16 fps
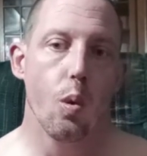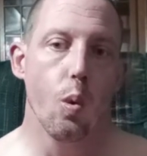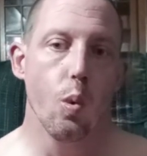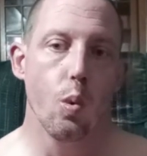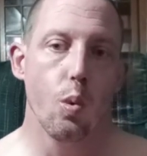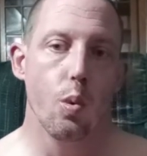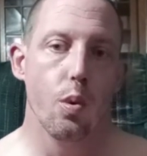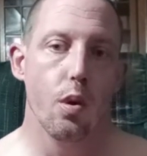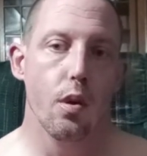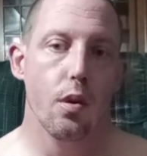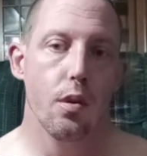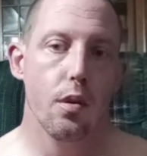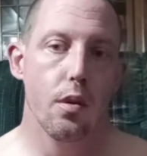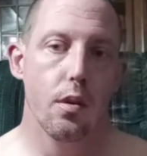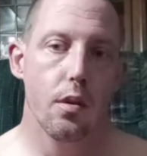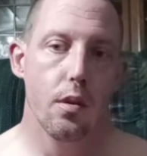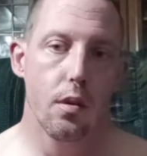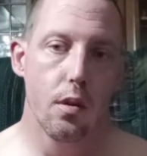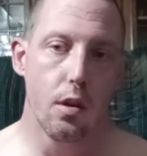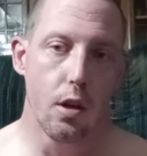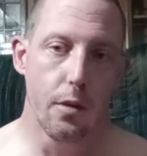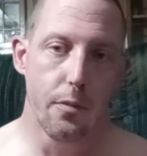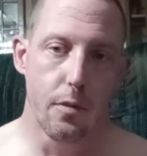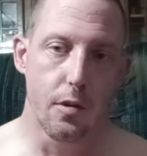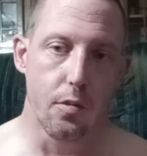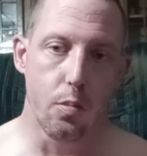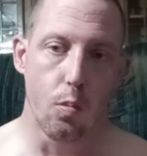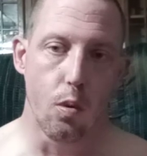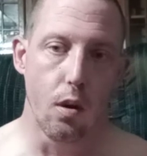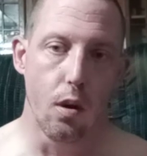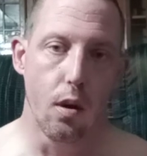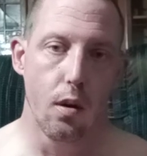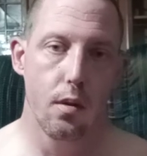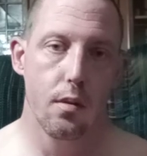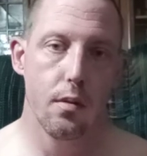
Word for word: or if it's wrong.